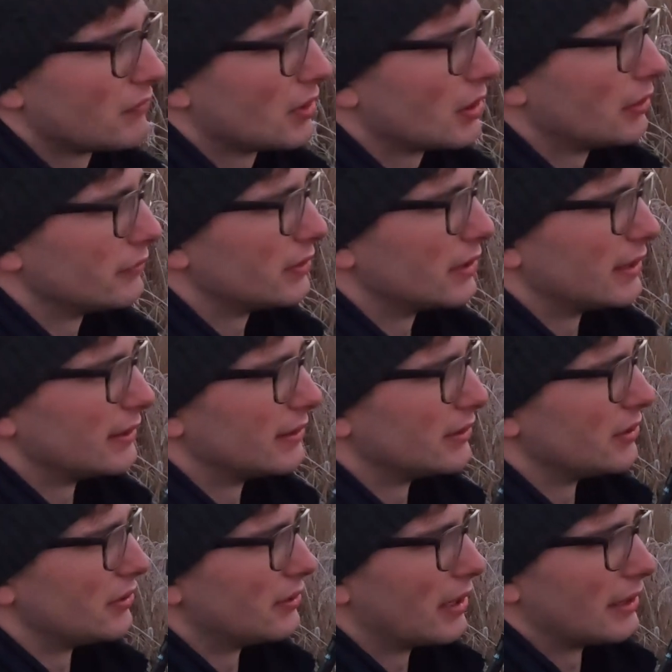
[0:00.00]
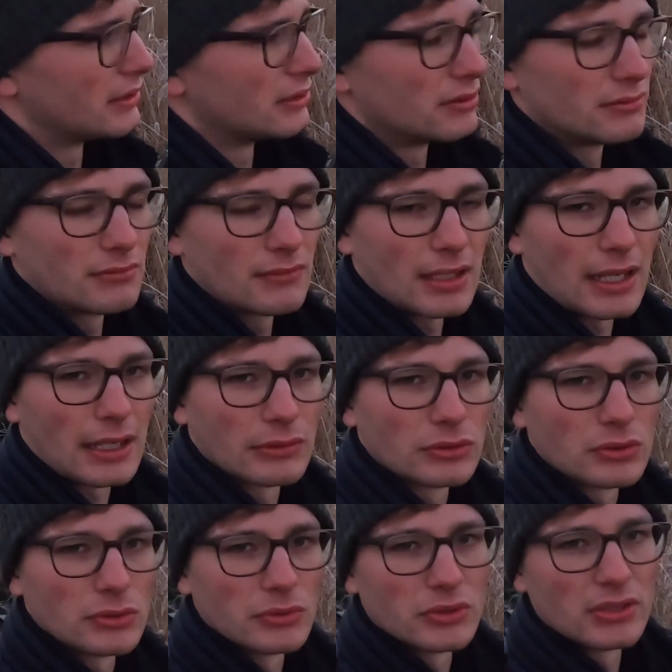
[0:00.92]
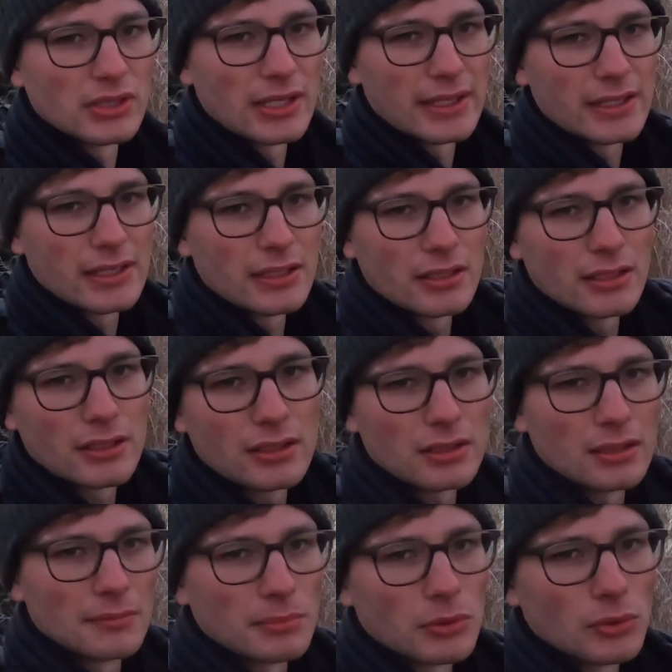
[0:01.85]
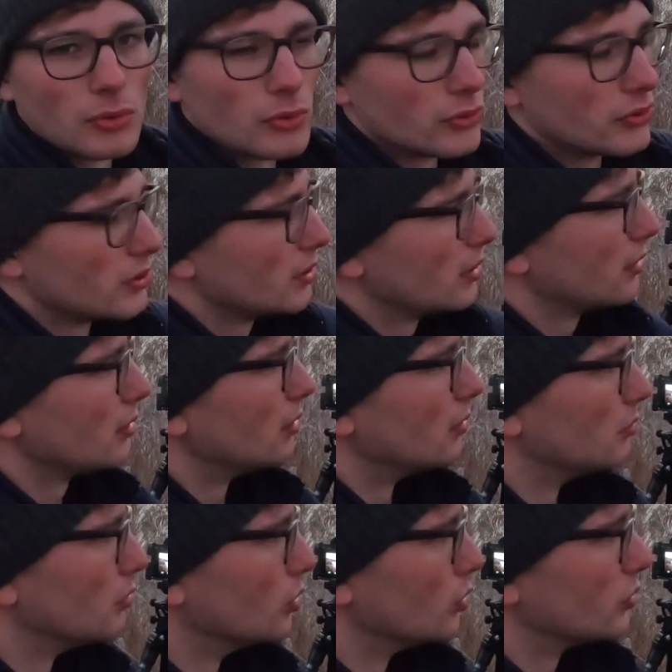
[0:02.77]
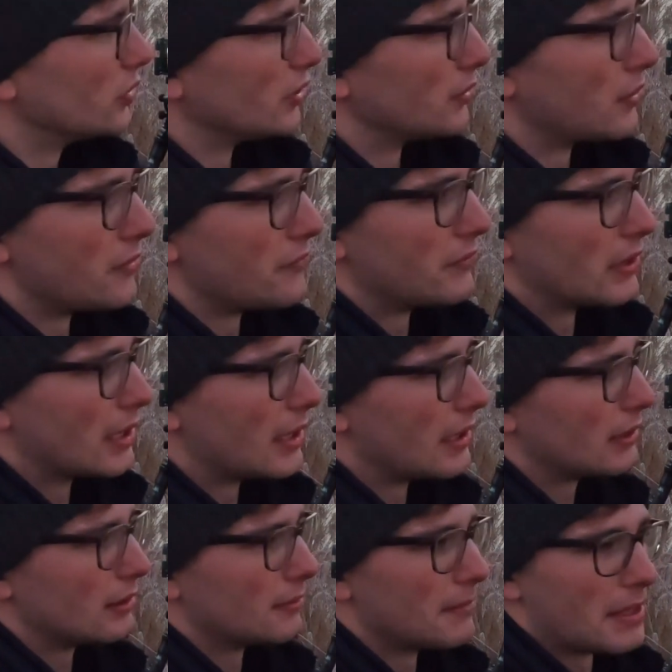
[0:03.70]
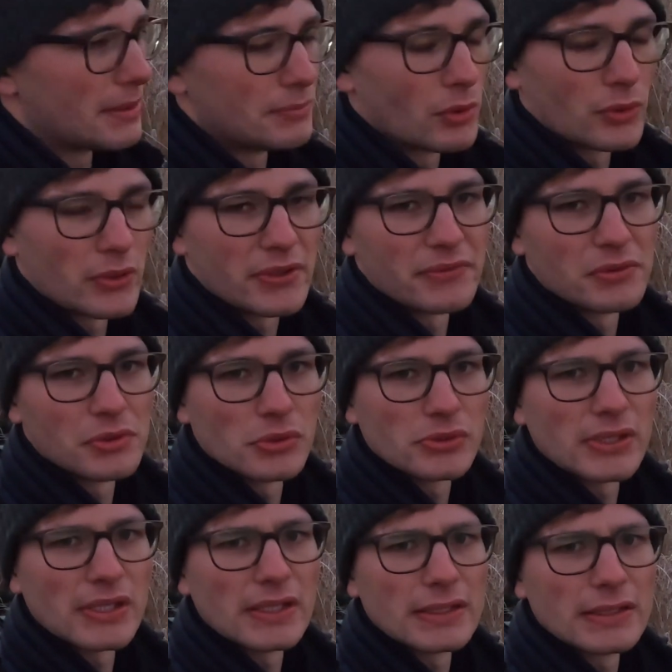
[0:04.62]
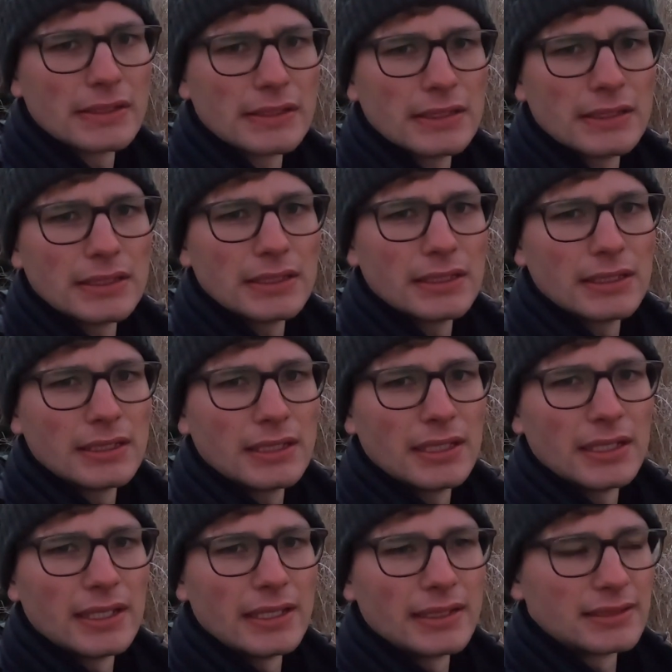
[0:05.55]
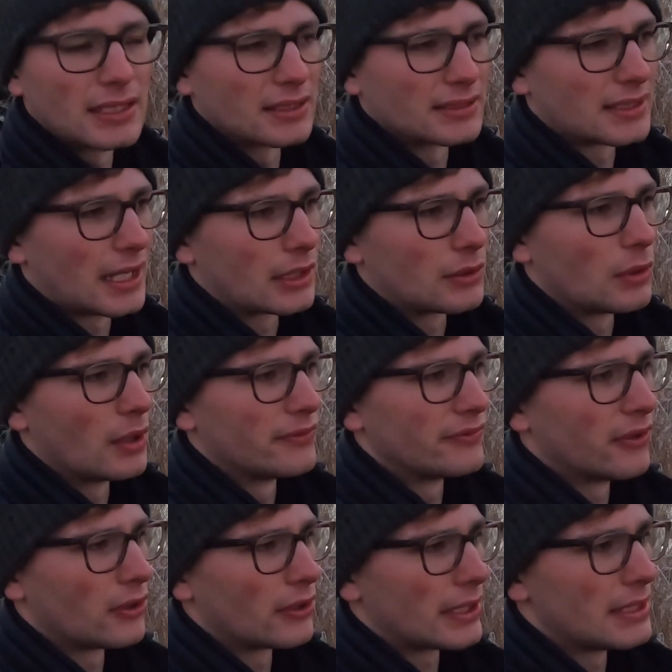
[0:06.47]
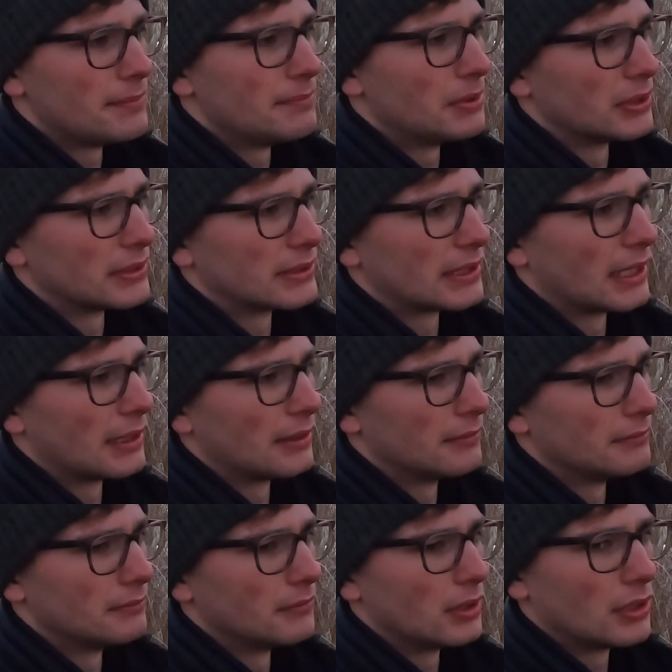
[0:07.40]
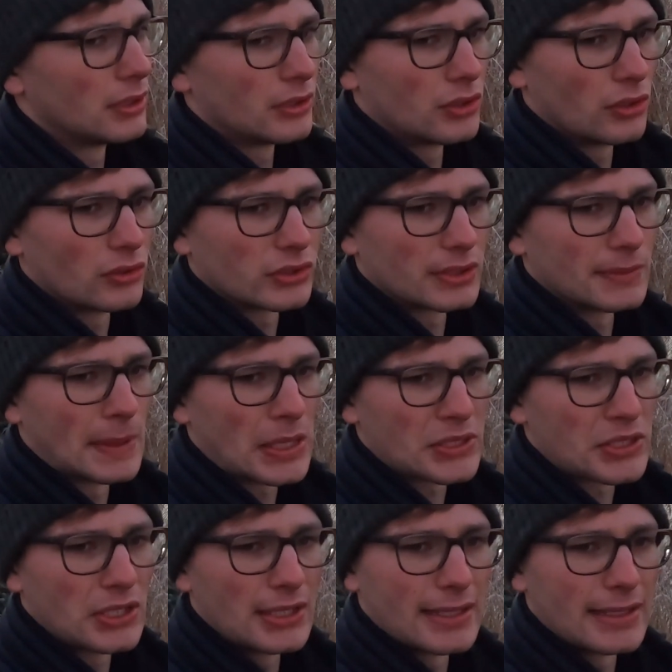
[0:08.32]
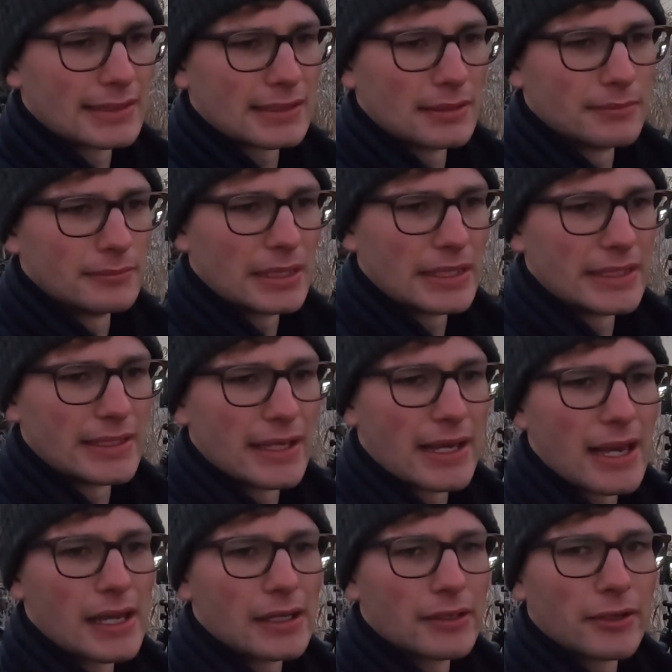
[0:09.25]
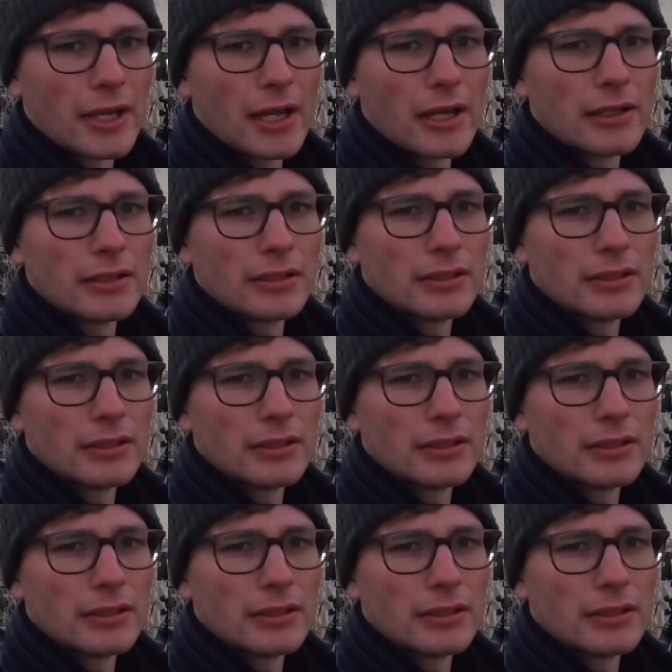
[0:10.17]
Obviously, as you head out towards the Broad, the water over there, the main body of water, it does get quite foggy, but not so much in this immediate area,